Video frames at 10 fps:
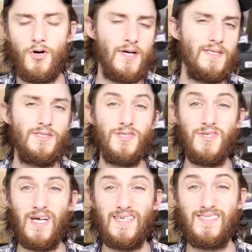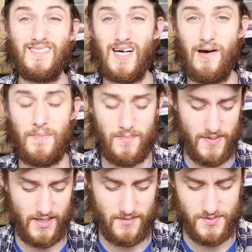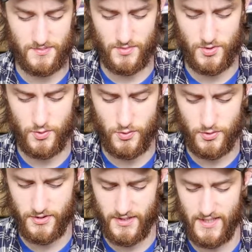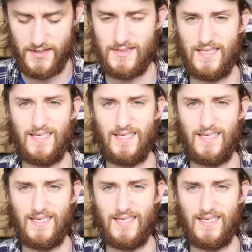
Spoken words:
Okay, so you guys saw me pick up some cool things,